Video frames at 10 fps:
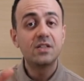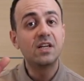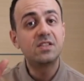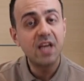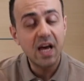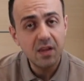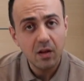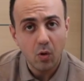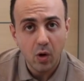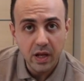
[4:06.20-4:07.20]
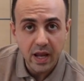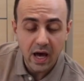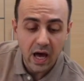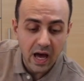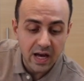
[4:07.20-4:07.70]
the tenderloin
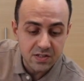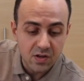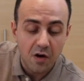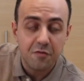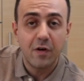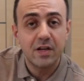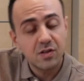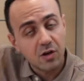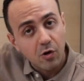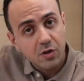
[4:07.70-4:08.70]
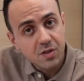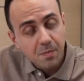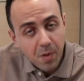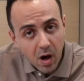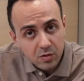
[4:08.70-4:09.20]
as our friends across the
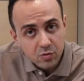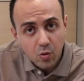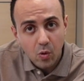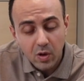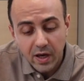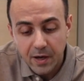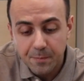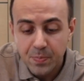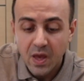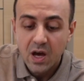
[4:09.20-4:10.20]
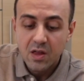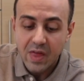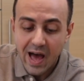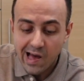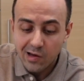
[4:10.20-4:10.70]
pond call it.
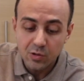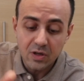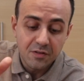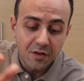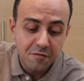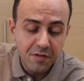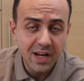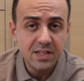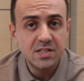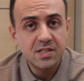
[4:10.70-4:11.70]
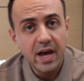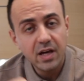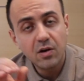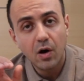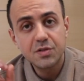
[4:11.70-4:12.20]
Now, the fillet steak
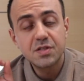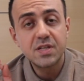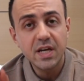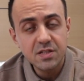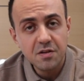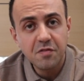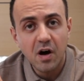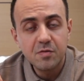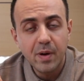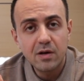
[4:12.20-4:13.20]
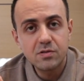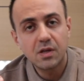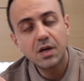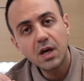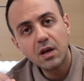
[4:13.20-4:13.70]
costs £65 a
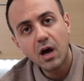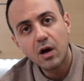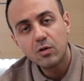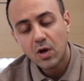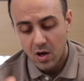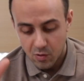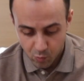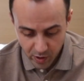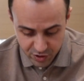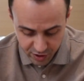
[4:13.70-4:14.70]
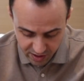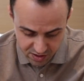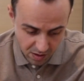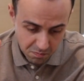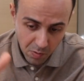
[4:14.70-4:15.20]
kilo, which is
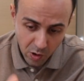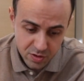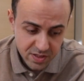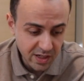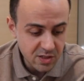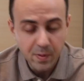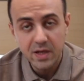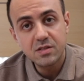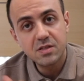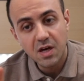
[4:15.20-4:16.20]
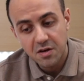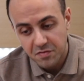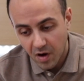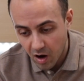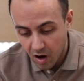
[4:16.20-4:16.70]
the most expensive
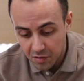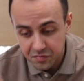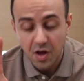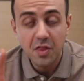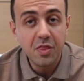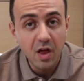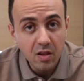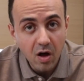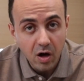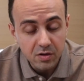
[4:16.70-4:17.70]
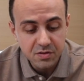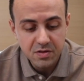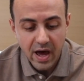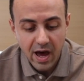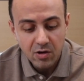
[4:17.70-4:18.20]
of the lot.
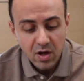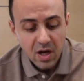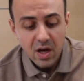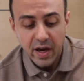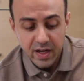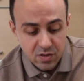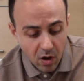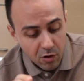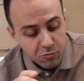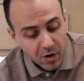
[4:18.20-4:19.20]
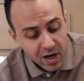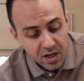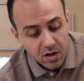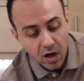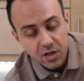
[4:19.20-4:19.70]
Now, it's got a really
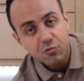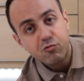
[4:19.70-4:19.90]
nice